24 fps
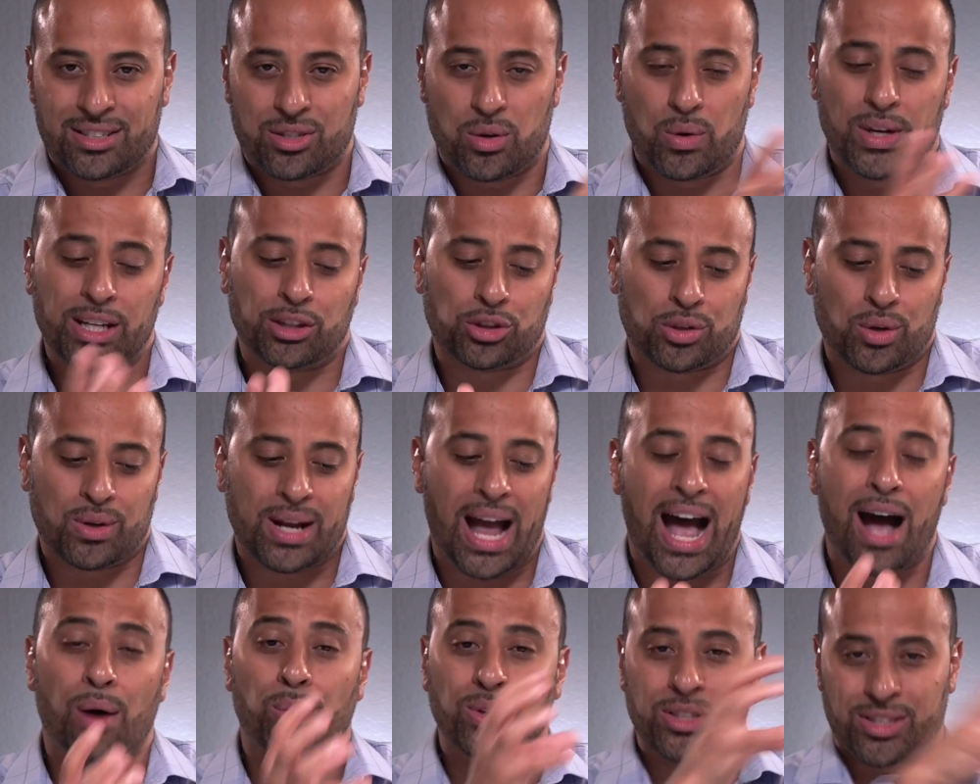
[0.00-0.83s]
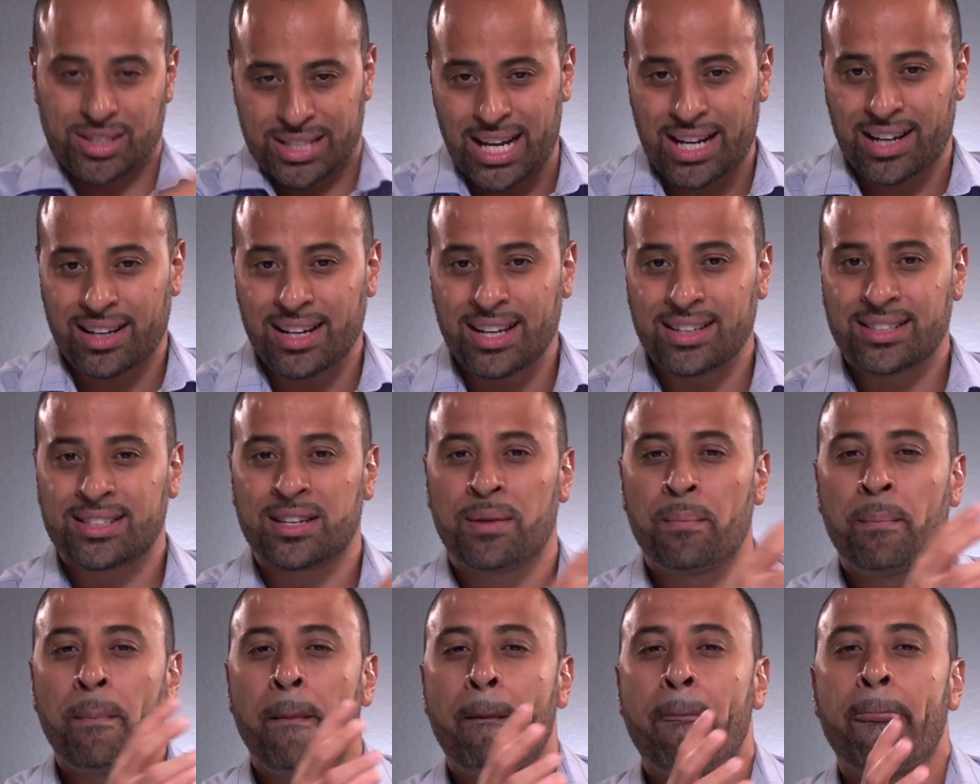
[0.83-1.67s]
So he took our sickness,
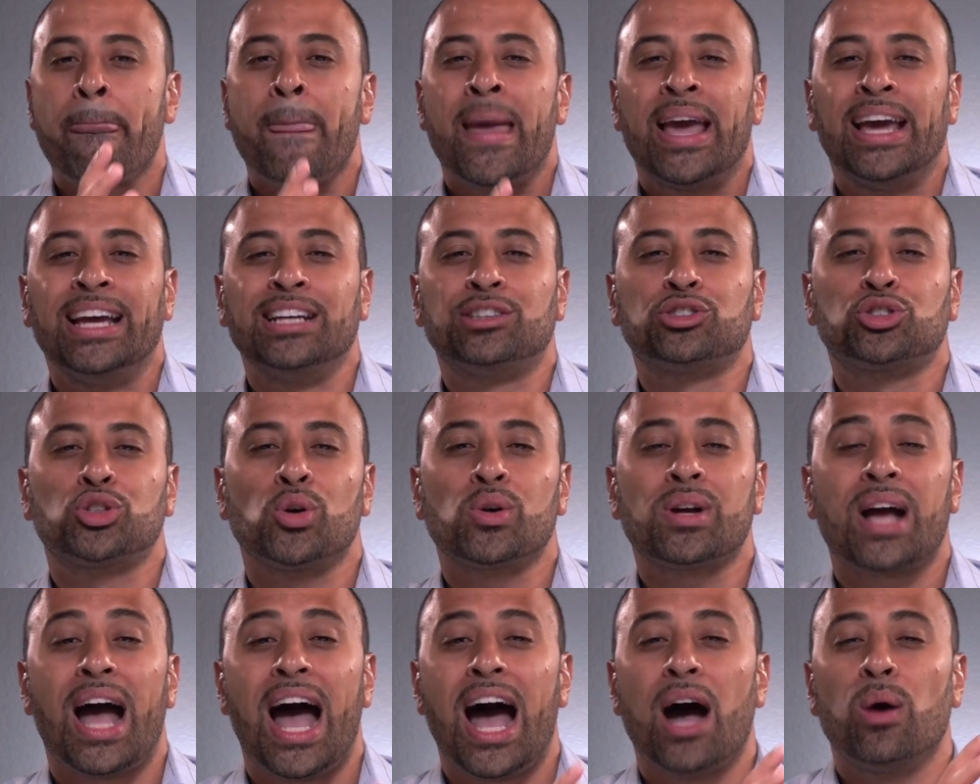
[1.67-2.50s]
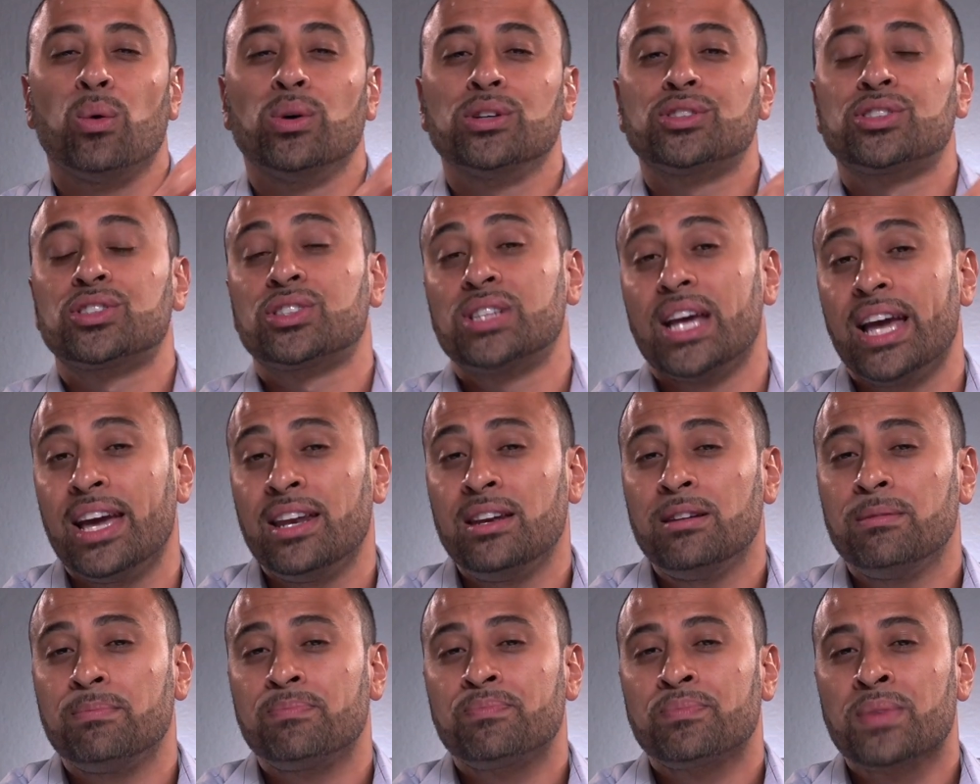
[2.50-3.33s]
he took our
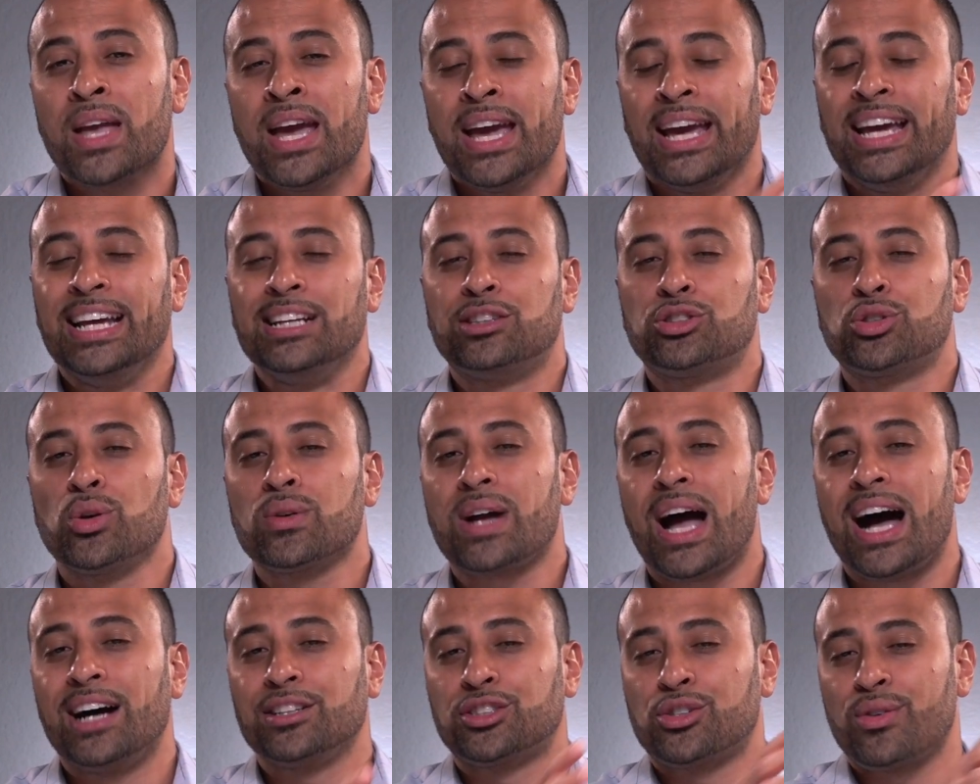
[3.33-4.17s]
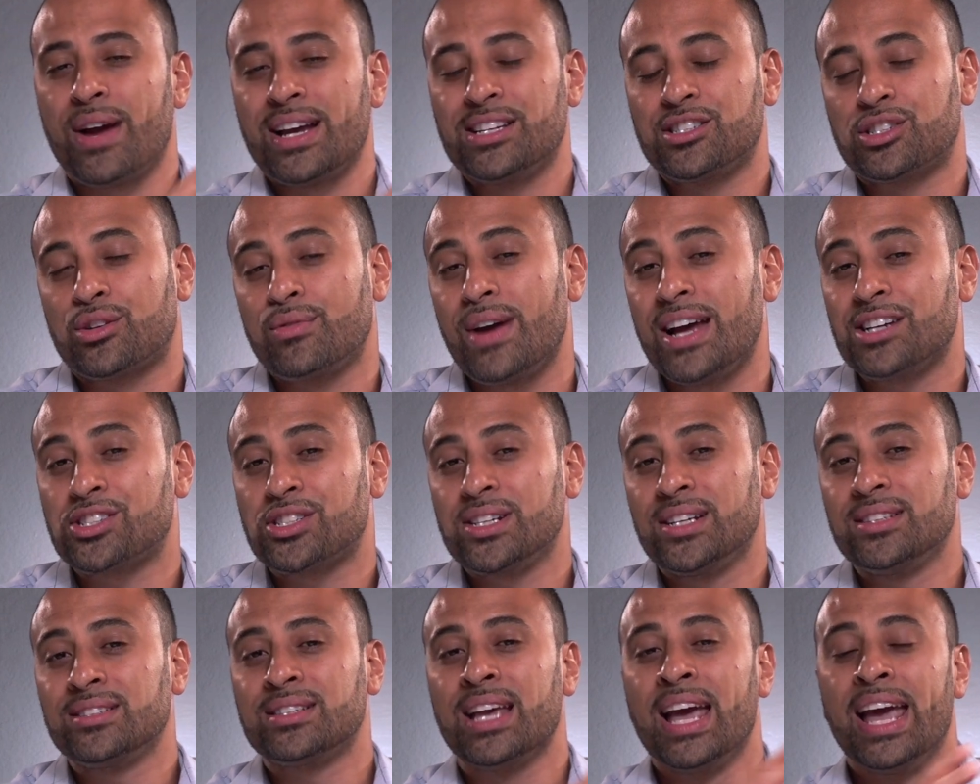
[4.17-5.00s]
sin, he took our
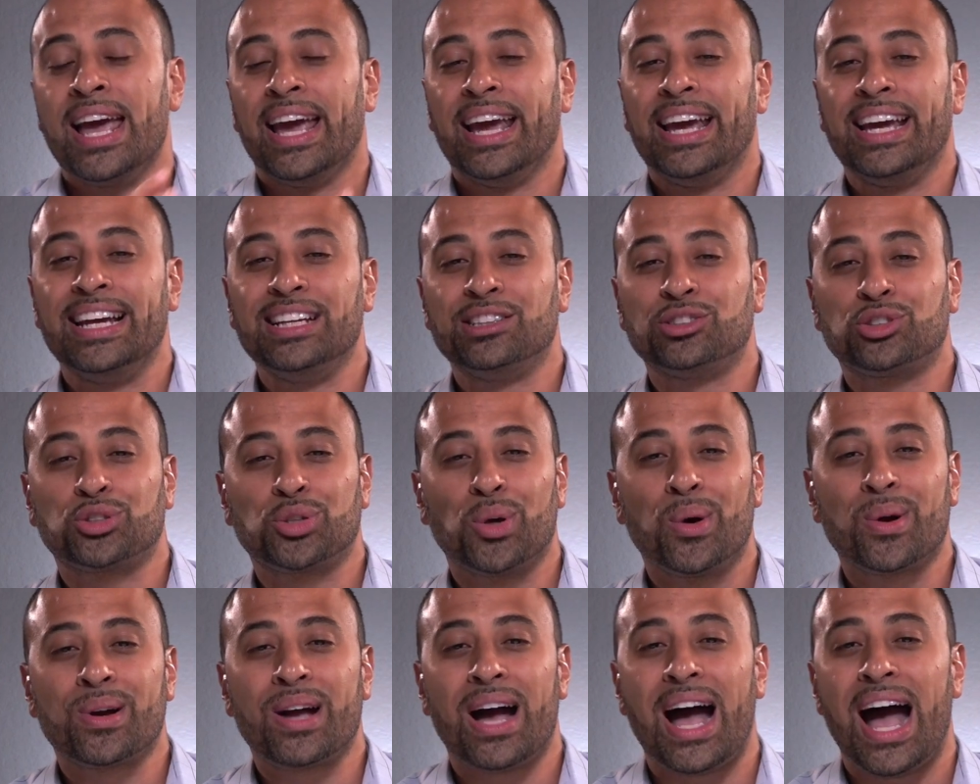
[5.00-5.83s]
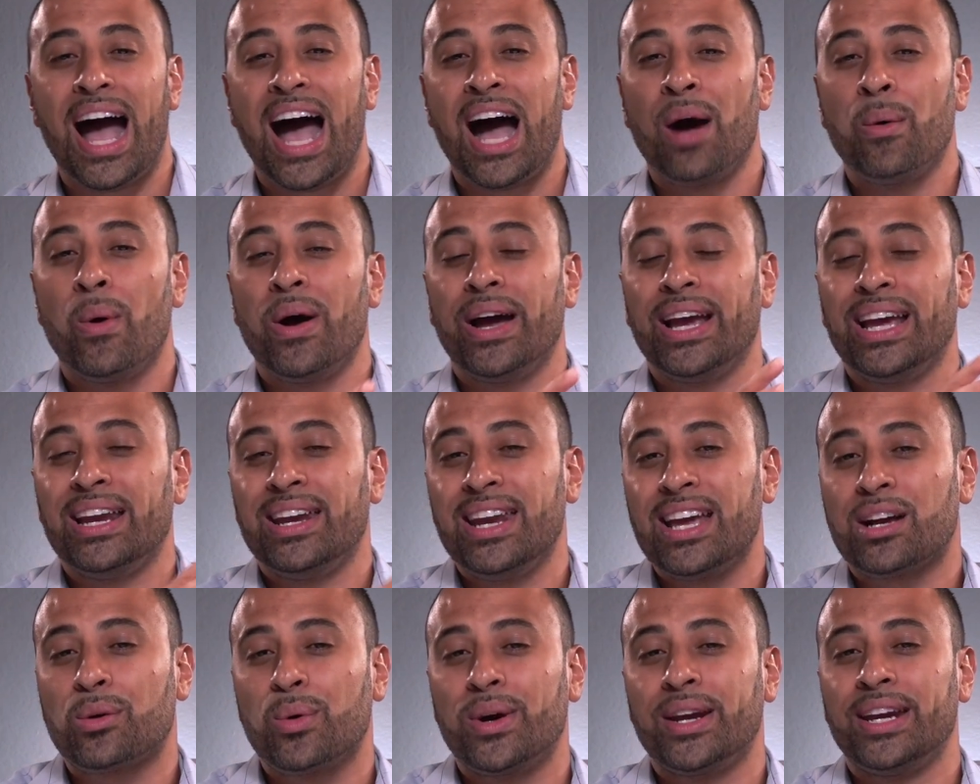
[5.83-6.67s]
transgressions, he took our
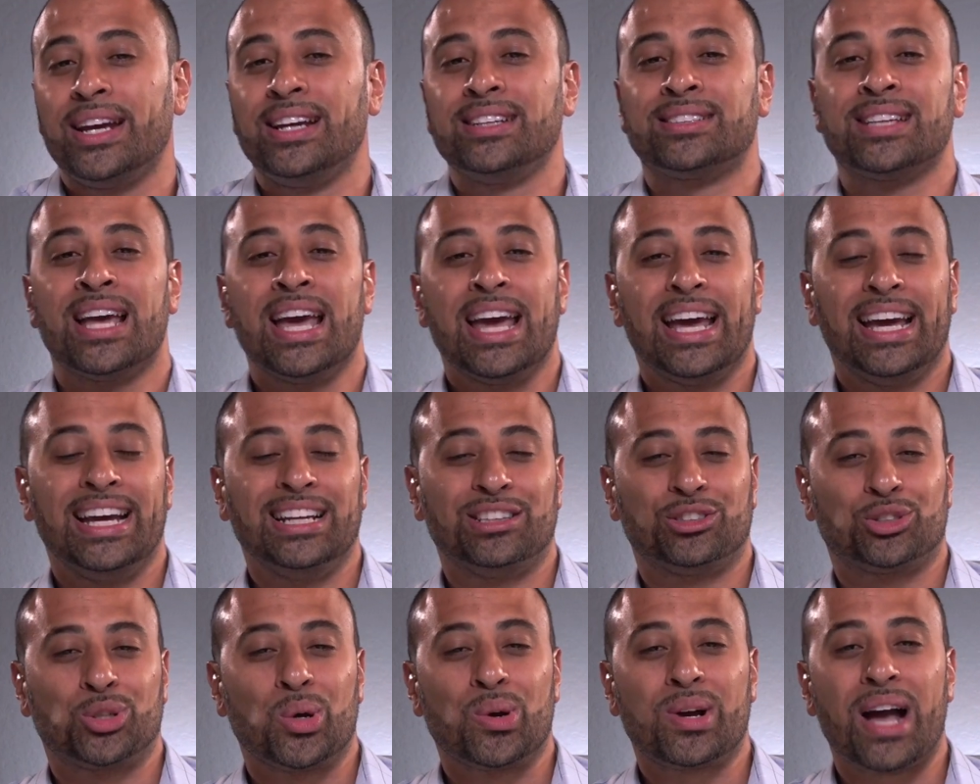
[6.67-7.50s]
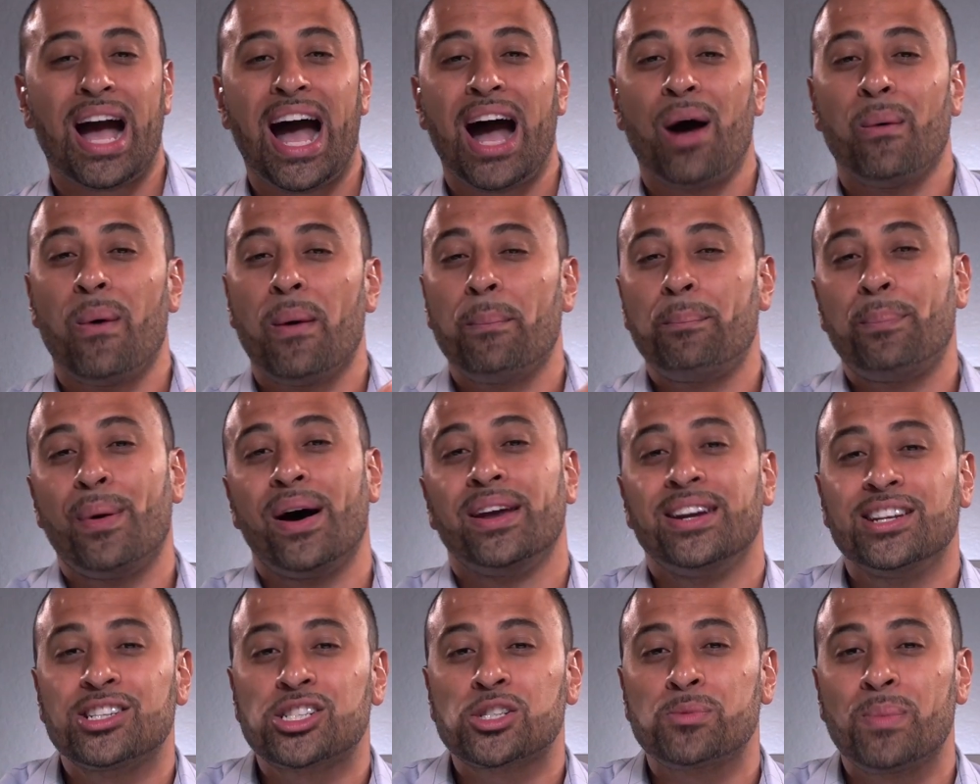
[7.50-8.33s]
iniquities, he took our
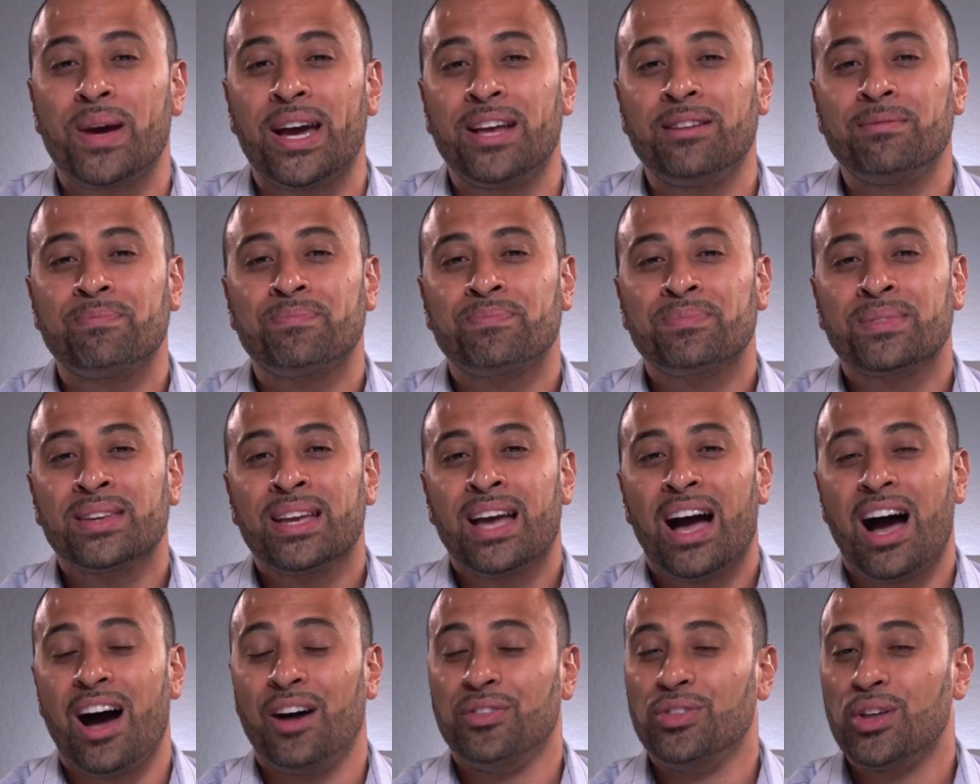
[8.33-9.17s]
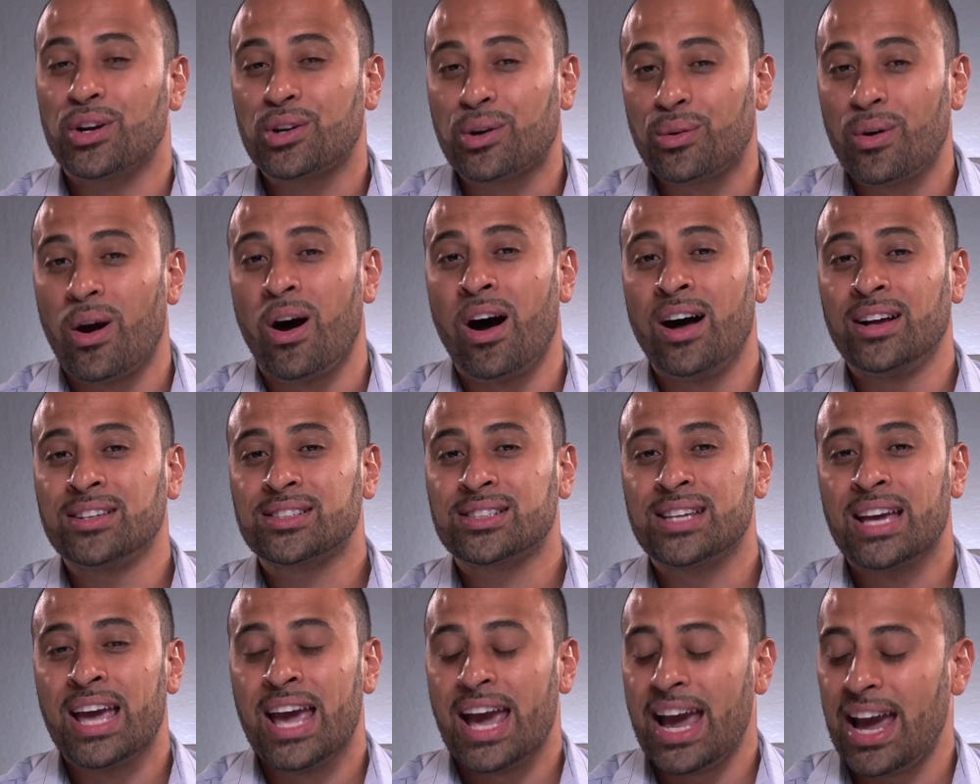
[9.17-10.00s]
punishment on the
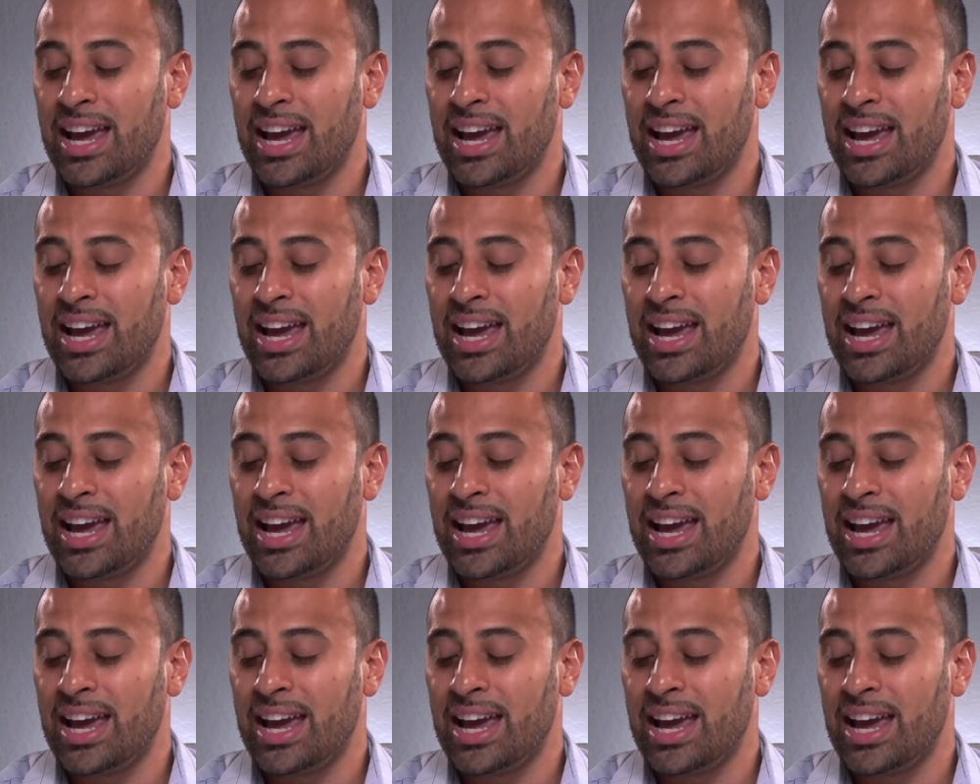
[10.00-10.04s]
cross.